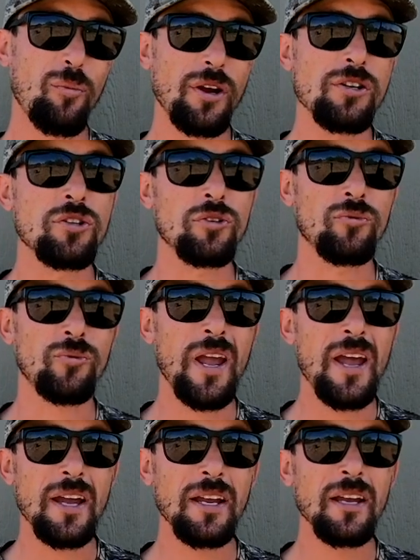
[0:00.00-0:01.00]
pressure
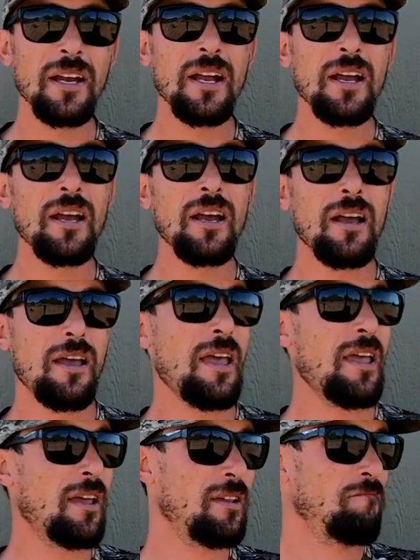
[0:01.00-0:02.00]
reg
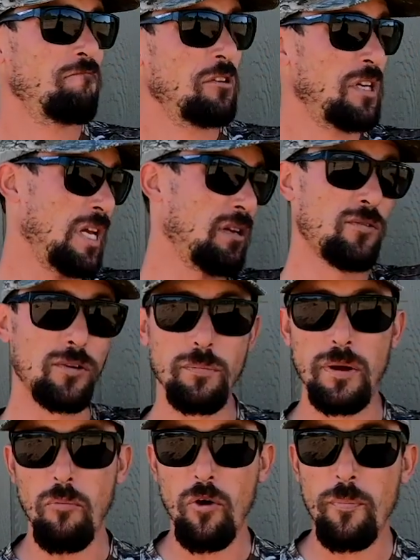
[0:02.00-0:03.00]
and get a little
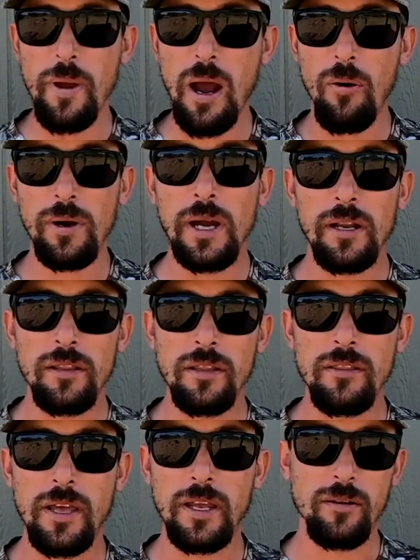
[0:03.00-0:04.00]
bit more power out of the
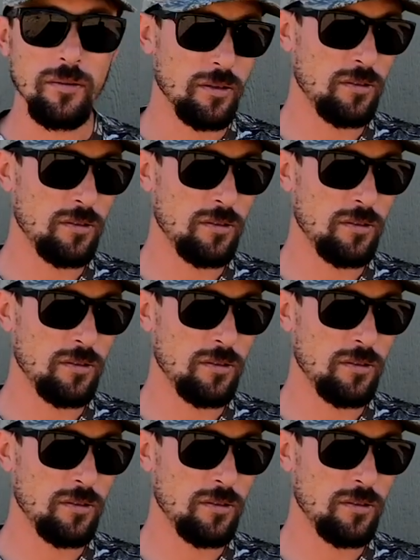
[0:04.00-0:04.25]
thing.